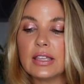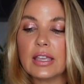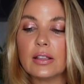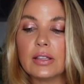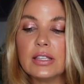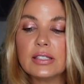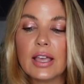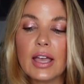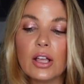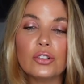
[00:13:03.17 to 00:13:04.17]
the
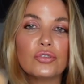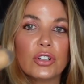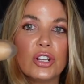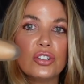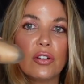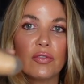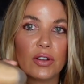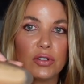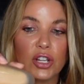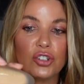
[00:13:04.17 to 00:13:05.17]
Lisa Eldridge
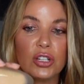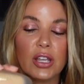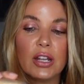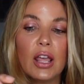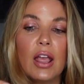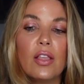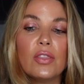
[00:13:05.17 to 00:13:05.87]
Foundation.